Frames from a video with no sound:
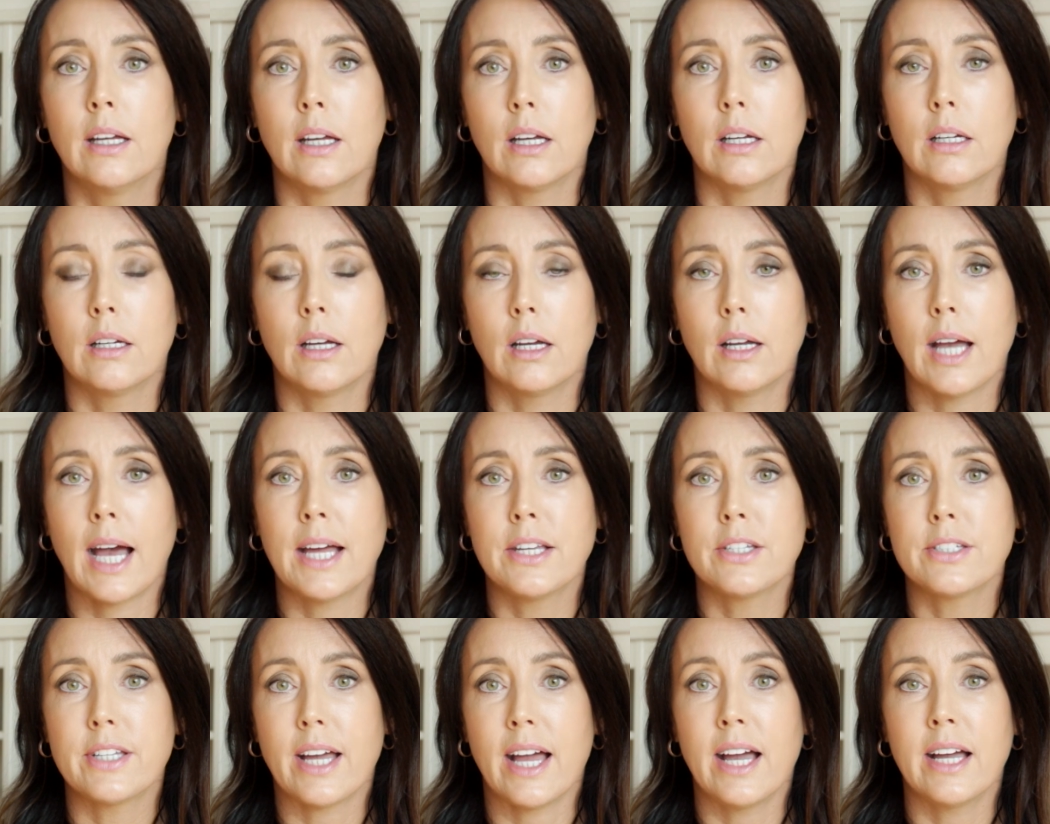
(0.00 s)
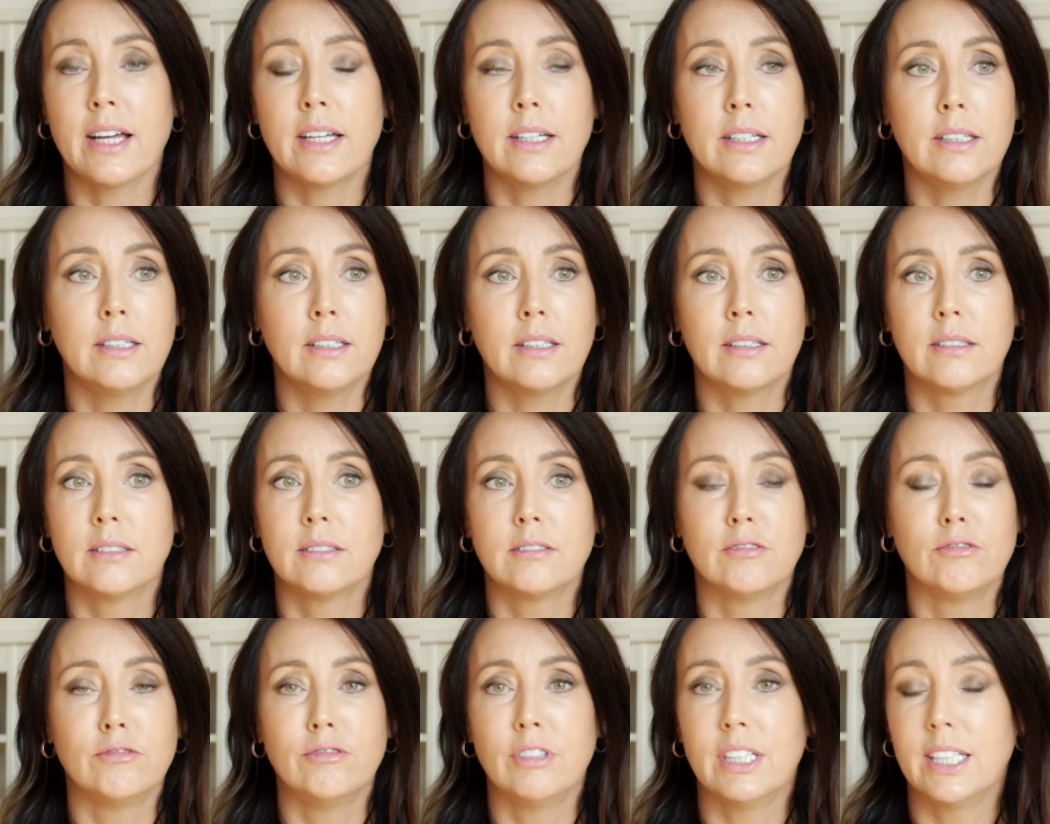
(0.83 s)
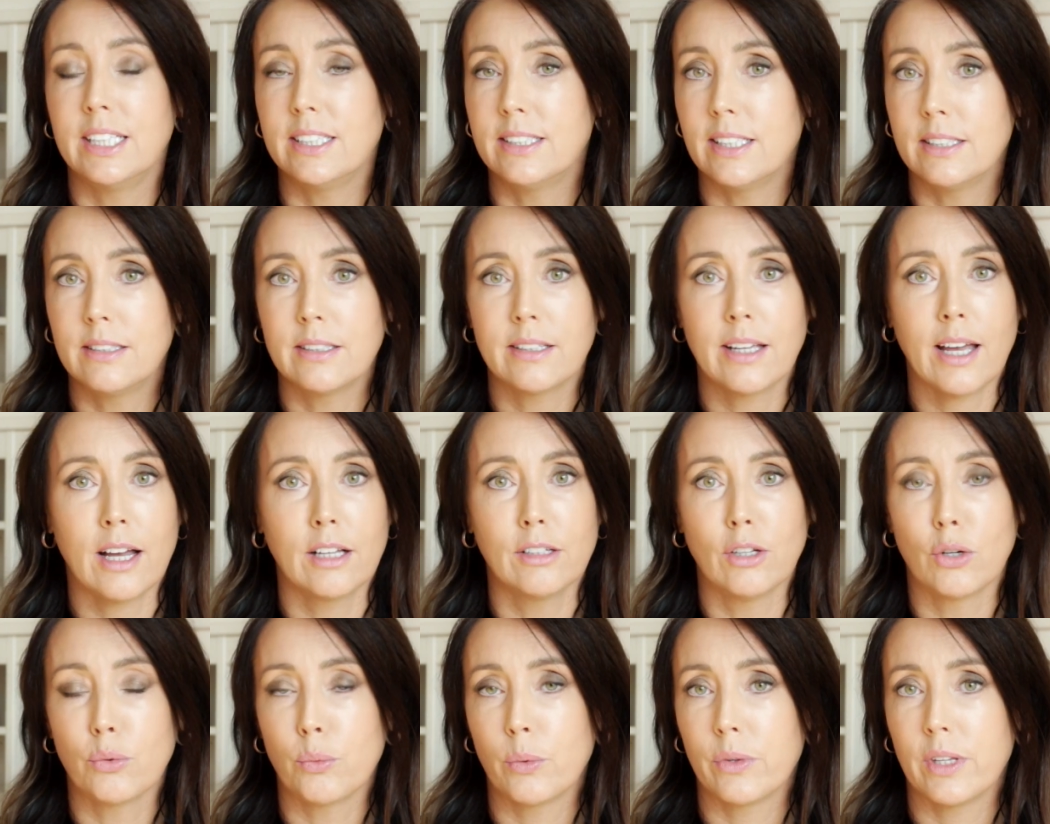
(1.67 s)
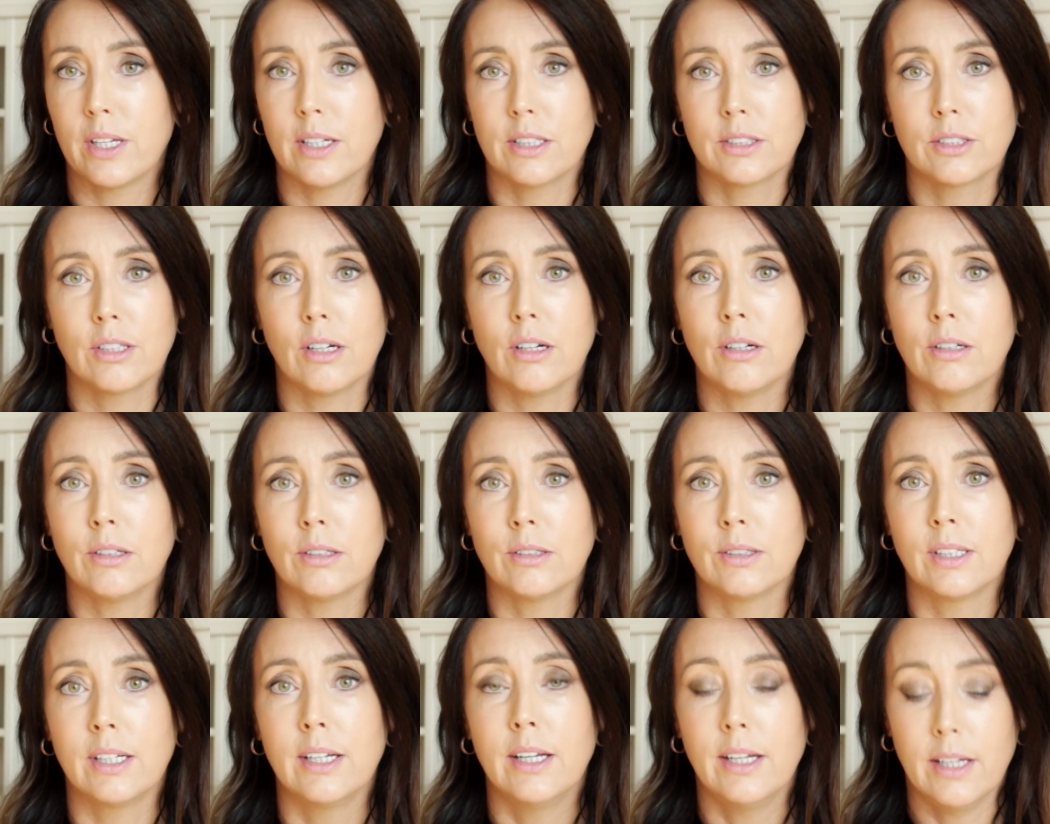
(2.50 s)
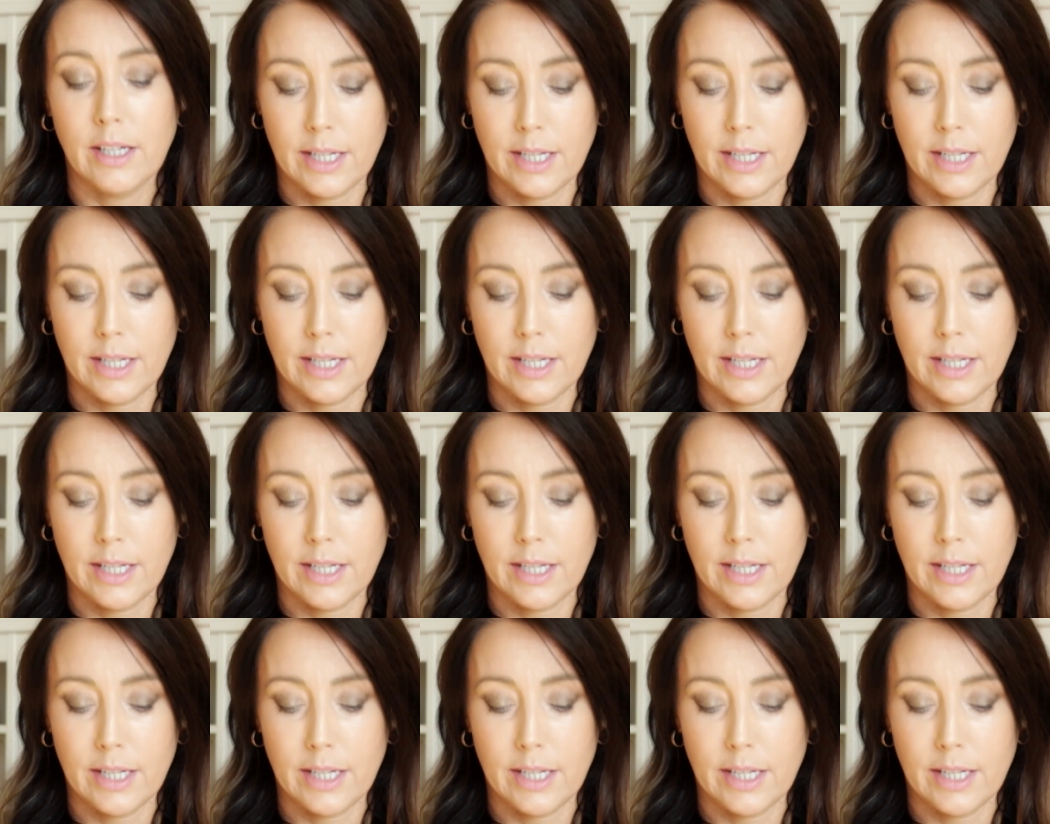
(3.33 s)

and I really didn't get along with it at all.